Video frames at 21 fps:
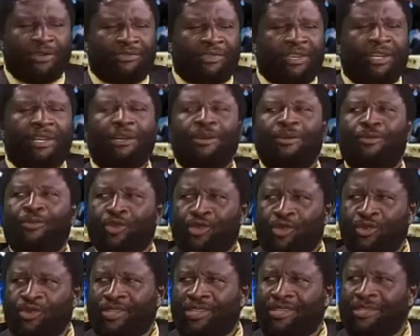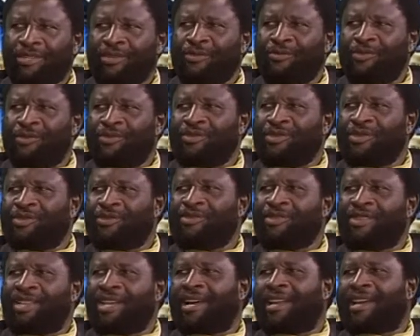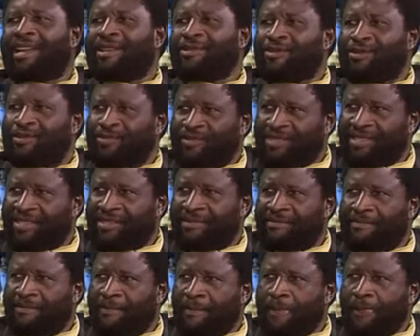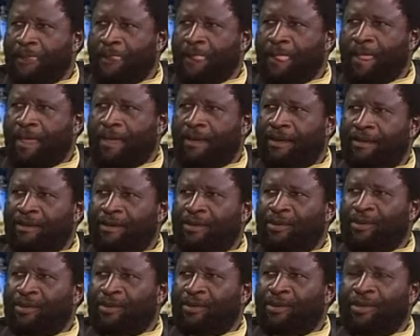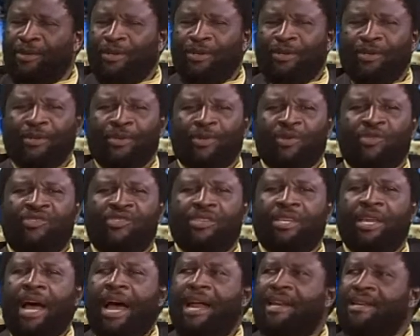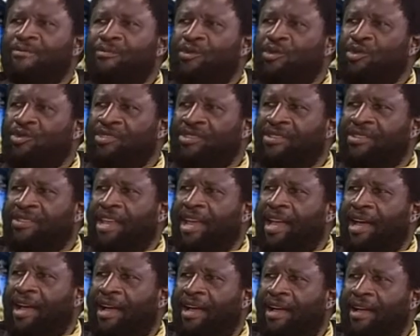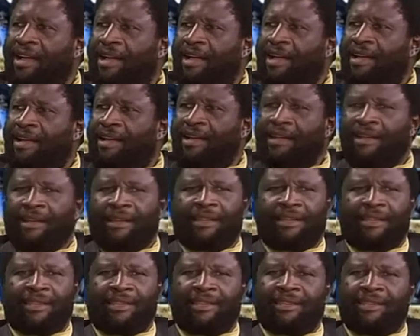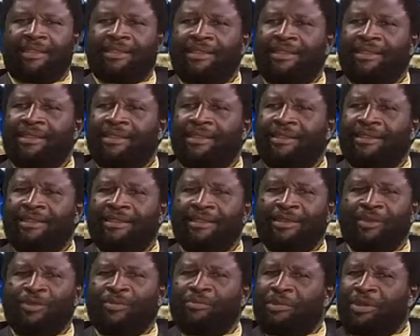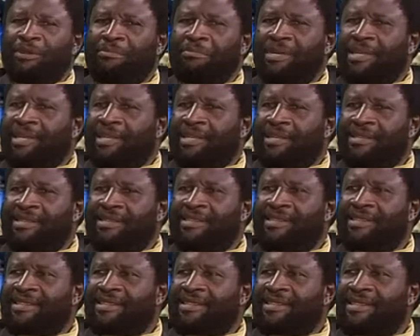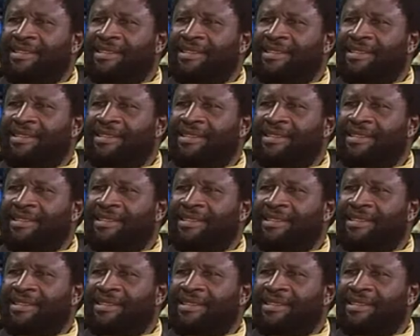you've had an opportunity to move into their classrooms. You know, you'll see animals there, human beings,